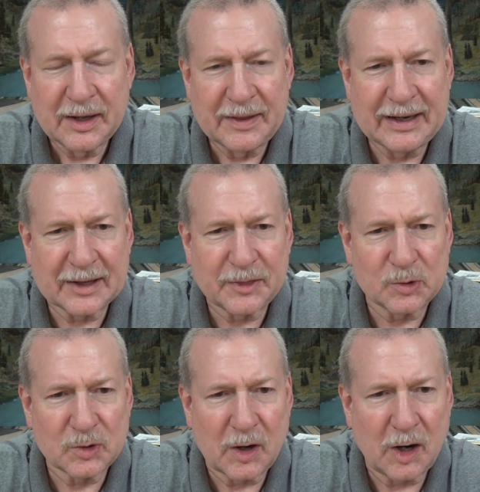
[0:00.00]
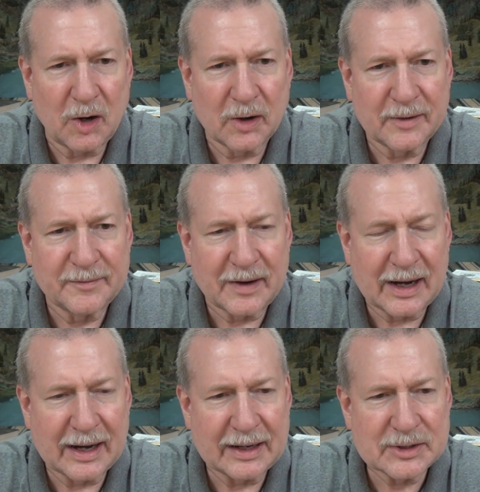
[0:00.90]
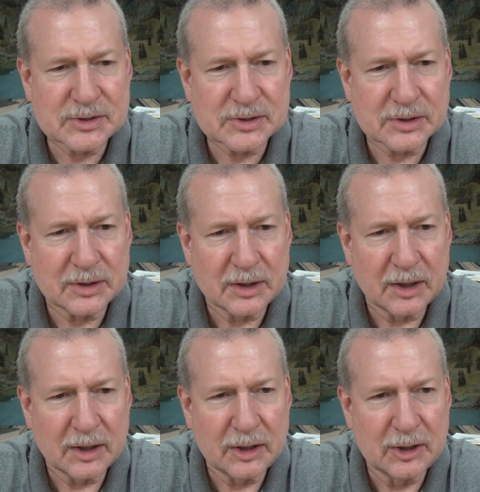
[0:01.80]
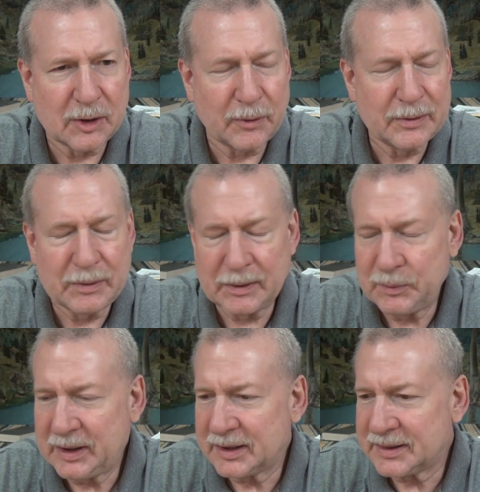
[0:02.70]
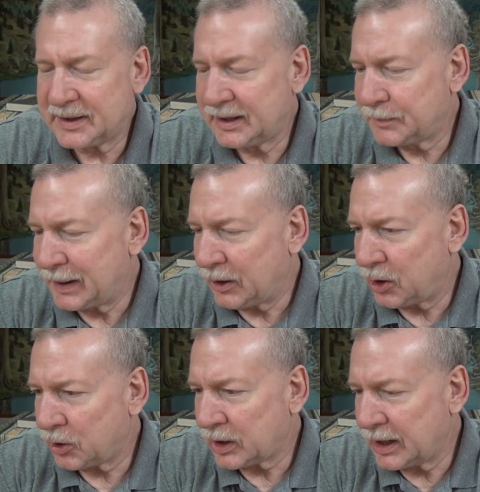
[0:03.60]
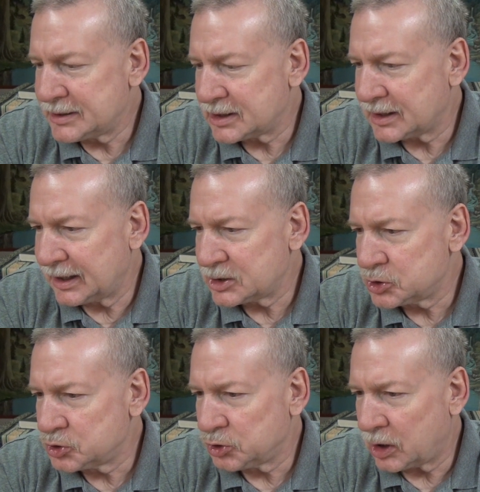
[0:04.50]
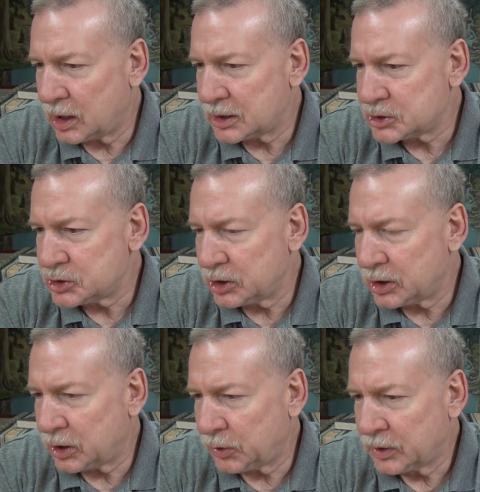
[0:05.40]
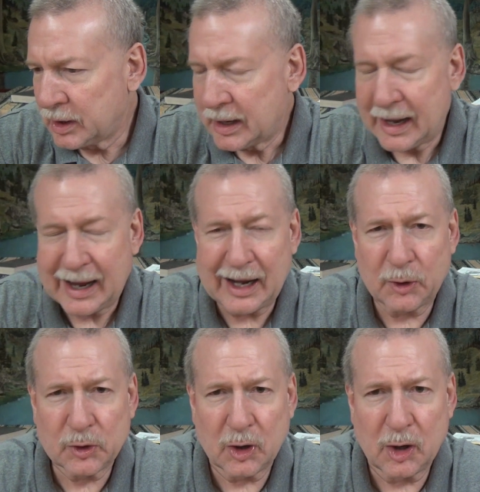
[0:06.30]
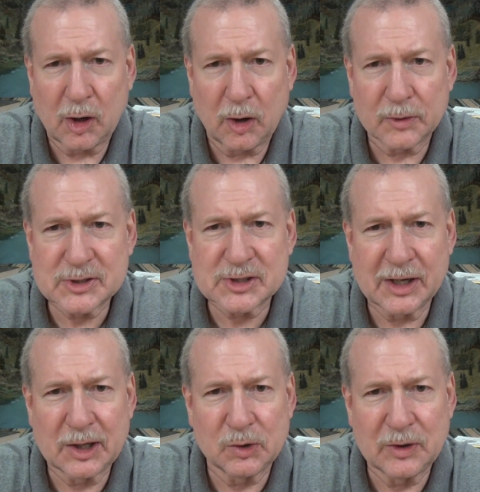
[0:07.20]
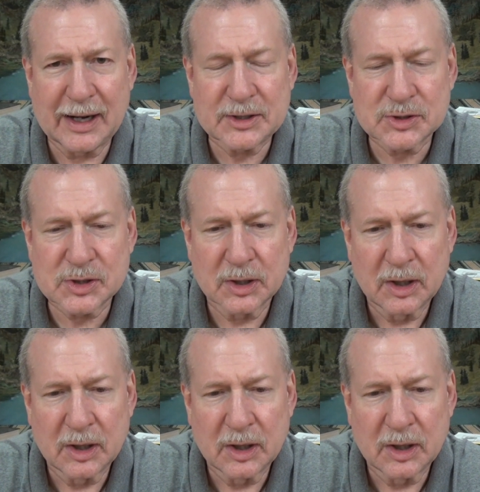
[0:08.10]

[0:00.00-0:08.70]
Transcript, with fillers: They get the wrong advice. You know, and, and we can think about all kinds of things drugs, you know, alcohol, cigarettes,